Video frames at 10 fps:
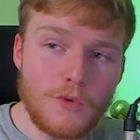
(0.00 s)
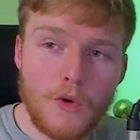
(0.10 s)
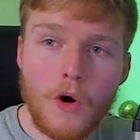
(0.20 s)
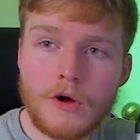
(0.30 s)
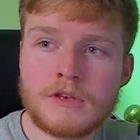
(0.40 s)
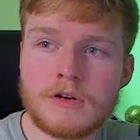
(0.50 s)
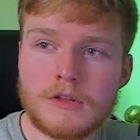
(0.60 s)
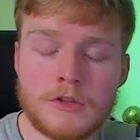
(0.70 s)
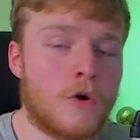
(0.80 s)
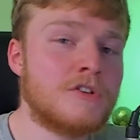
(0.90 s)
go on
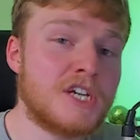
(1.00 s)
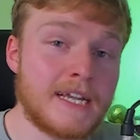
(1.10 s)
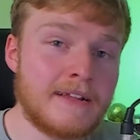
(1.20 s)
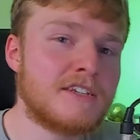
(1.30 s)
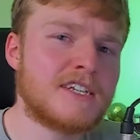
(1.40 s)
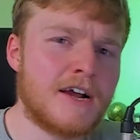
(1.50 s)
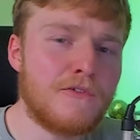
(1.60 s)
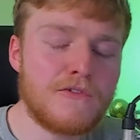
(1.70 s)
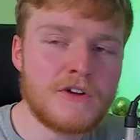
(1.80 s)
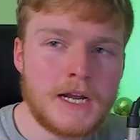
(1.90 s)
logic
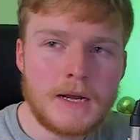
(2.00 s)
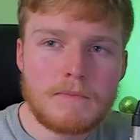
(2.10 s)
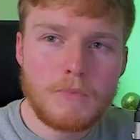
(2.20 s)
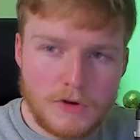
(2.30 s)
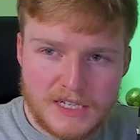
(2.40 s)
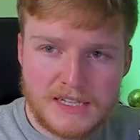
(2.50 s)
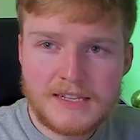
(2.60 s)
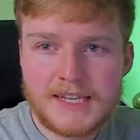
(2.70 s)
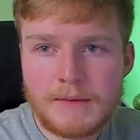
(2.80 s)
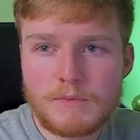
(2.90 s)
itself, most of the
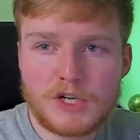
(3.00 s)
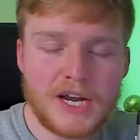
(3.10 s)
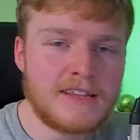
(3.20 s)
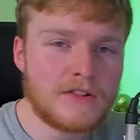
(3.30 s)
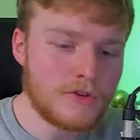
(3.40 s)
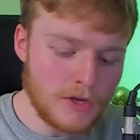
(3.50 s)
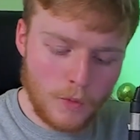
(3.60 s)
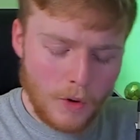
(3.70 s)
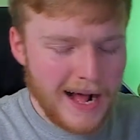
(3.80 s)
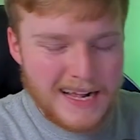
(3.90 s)
time we try to look at
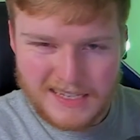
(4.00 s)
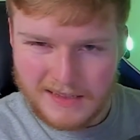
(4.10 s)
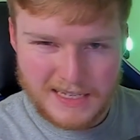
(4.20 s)
what has the